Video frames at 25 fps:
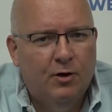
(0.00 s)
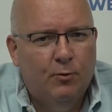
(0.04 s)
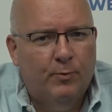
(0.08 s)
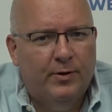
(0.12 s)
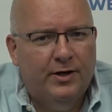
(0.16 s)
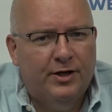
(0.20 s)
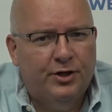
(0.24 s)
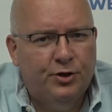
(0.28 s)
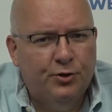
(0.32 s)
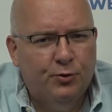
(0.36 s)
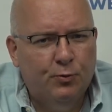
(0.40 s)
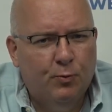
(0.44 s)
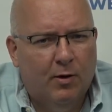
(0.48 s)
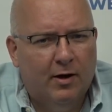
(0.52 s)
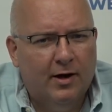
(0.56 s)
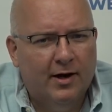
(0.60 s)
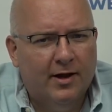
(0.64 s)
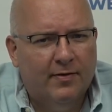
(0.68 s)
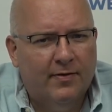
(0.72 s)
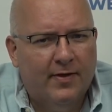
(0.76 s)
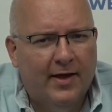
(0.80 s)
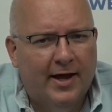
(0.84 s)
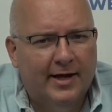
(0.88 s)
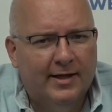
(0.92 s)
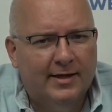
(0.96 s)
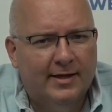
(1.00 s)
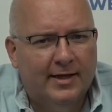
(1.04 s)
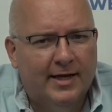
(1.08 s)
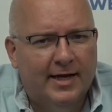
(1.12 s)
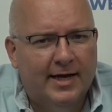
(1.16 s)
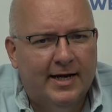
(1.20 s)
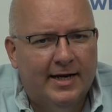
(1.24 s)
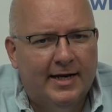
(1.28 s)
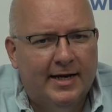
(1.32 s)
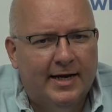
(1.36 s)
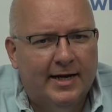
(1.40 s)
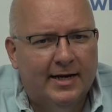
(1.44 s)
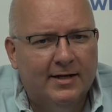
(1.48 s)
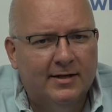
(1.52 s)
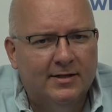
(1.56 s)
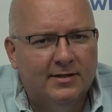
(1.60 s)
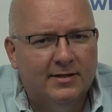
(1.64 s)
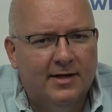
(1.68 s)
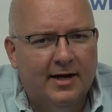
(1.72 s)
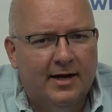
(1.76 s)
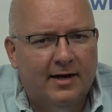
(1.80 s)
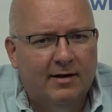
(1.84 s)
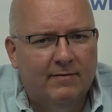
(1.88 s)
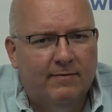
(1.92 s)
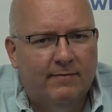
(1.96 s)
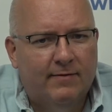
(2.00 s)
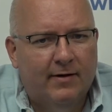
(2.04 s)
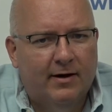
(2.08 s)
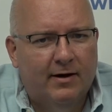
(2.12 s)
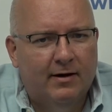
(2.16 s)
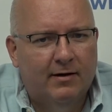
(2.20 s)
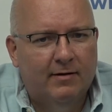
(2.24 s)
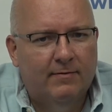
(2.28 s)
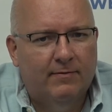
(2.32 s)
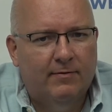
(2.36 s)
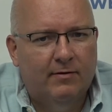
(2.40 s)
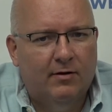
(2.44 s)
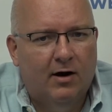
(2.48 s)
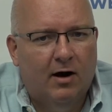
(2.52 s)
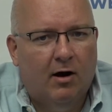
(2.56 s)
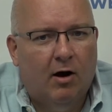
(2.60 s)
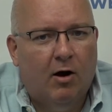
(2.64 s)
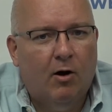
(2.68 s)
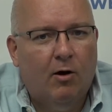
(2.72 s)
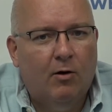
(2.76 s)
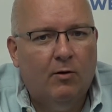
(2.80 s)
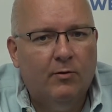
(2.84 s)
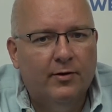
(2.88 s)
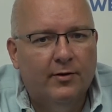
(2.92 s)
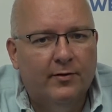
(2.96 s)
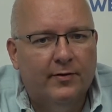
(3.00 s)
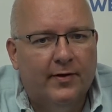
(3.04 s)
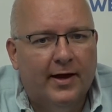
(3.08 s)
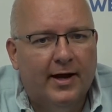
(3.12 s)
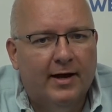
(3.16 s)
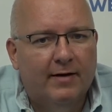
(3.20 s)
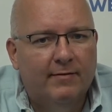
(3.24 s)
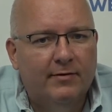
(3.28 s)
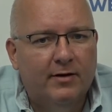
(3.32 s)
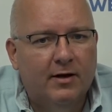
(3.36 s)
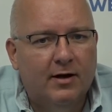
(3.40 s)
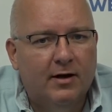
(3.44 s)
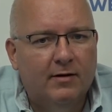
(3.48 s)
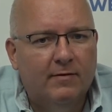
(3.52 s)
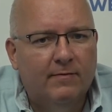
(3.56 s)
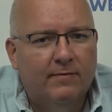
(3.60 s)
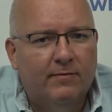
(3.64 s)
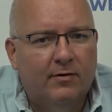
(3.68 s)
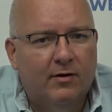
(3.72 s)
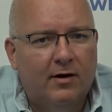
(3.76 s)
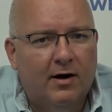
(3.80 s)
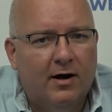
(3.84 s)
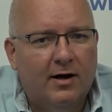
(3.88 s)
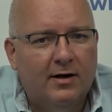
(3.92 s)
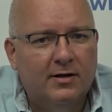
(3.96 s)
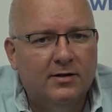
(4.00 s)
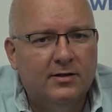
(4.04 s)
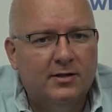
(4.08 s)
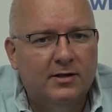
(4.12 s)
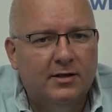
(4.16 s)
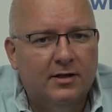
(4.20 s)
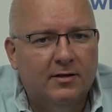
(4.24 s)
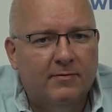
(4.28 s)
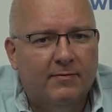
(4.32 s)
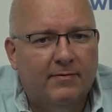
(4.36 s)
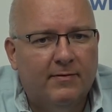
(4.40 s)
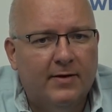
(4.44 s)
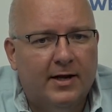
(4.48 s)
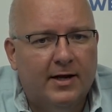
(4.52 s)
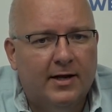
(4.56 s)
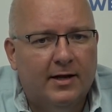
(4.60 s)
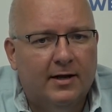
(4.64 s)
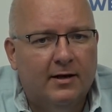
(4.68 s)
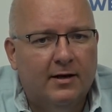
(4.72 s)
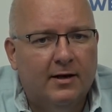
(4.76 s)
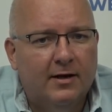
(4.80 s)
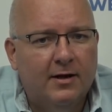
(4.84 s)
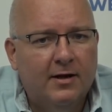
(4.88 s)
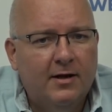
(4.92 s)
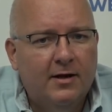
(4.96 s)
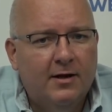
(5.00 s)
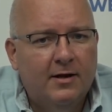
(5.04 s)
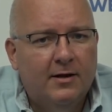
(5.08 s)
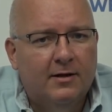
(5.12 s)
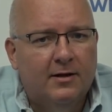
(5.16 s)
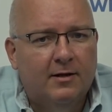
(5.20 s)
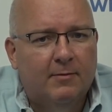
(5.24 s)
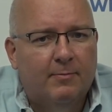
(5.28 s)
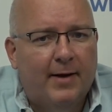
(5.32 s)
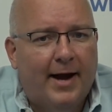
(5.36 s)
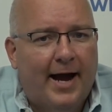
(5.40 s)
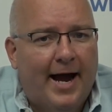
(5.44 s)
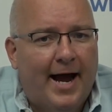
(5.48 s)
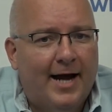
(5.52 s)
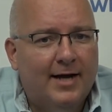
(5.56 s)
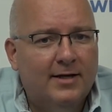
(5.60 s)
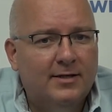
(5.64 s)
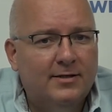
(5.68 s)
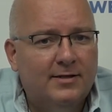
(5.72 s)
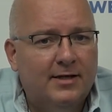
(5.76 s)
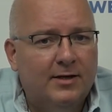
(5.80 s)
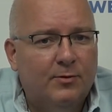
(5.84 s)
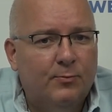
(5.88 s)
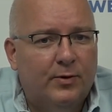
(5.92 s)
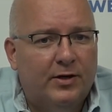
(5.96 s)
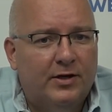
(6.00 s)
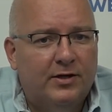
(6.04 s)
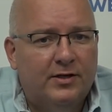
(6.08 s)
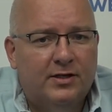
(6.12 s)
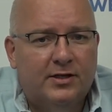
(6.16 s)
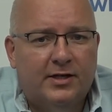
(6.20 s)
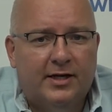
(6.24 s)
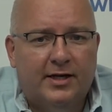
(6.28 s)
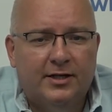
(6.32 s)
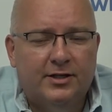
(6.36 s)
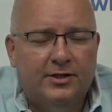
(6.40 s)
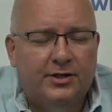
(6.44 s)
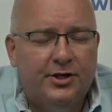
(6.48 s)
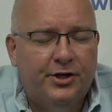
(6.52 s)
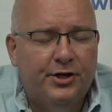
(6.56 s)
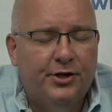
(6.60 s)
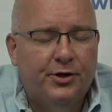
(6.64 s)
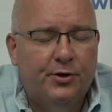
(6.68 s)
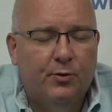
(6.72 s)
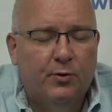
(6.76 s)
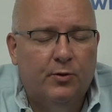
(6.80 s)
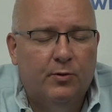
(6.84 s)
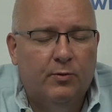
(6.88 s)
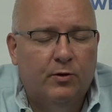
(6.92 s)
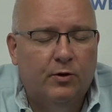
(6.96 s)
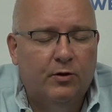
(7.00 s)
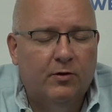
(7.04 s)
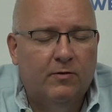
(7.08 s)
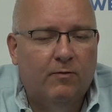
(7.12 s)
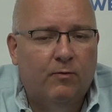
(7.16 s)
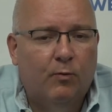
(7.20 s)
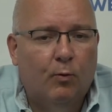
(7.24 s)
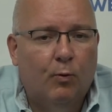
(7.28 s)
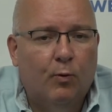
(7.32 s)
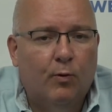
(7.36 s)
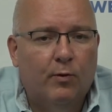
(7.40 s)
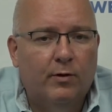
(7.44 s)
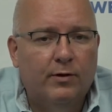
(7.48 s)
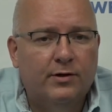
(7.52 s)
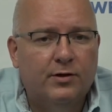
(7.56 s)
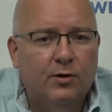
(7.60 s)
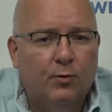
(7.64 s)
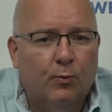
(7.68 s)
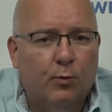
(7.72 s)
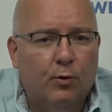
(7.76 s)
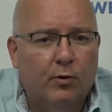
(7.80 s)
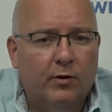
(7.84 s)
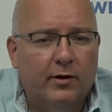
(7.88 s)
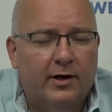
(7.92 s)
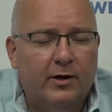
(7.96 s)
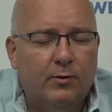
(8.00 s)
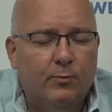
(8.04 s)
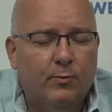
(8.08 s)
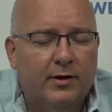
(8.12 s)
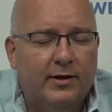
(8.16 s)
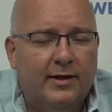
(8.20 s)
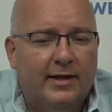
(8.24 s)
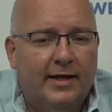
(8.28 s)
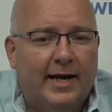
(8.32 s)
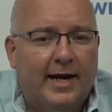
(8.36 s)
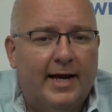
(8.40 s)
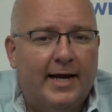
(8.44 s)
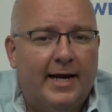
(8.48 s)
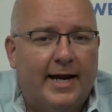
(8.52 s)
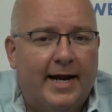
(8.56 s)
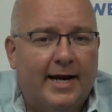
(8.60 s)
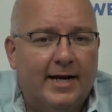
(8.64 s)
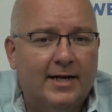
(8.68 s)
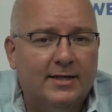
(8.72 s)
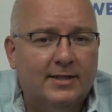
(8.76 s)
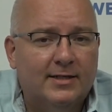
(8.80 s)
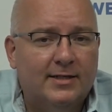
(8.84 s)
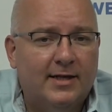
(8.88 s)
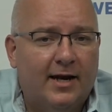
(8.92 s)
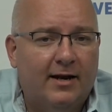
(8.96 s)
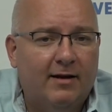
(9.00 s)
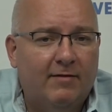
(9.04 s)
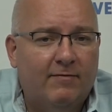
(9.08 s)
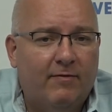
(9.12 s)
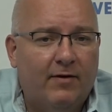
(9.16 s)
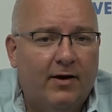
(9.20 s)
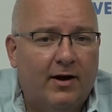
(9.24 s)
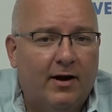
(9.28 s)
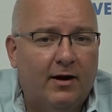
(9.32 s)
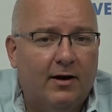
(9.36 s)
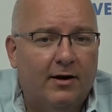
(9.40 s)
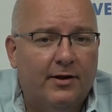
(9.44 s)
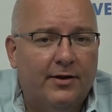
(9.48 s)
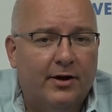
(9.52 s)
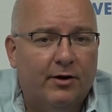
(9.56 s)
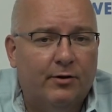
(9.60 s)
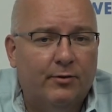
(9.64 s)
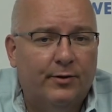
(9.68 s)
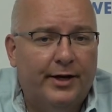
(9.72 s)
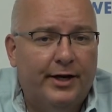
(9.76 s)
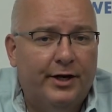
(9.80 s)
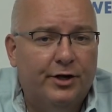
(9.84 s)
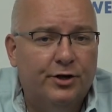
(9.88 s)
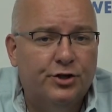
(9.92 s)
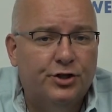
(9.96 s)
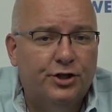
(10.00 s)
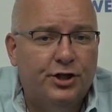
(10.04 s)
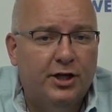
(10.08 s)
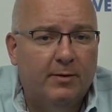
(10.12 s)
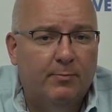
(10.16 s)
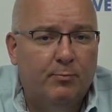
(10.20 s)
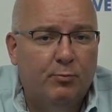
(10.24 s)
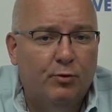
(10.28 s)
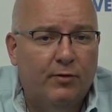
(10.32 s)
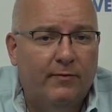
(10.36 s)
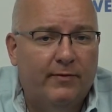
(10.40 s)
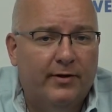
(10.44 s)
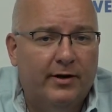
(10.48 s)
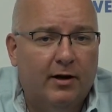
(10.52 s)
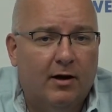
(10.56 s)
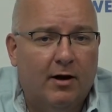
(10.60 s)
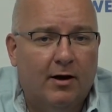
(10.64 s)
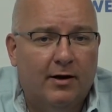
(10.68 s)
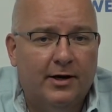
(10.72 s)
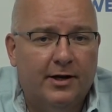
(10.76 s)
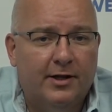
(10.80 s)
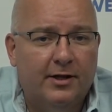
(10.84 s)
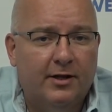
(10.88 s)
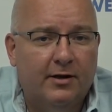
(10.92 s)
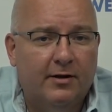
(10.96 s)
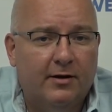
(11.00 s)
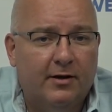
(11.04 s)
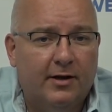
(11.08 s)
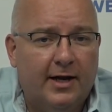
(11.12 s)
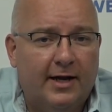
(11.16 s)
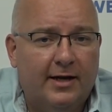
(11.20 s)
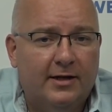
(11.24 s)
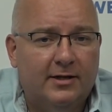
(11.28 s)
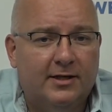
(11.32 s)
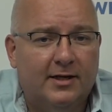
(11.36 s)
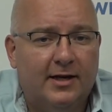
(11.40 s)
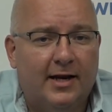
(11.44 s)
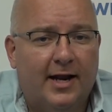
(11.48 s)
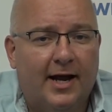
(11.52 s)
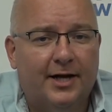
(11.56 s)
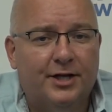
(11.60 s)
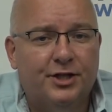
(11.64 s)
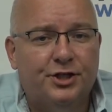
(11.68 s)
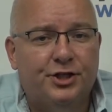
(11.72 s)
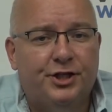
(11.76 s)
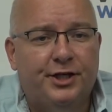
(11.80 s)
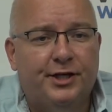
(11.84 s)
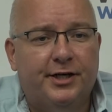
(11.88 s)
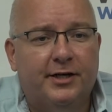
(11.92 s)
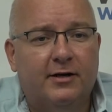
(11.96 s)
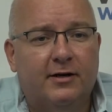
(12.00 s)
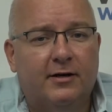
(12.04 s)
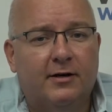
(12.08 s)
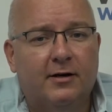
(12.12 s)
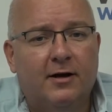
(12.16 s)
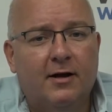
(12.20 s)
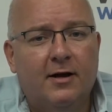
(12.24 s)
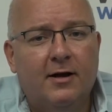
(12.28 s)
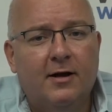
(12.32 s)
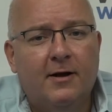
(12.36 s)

We do want to thank the Indiana State Fair for all that they have done for us in the, in the past, and we continue to look forward to working with the Indiana State Fair and their leadership moving on into, the, into next year.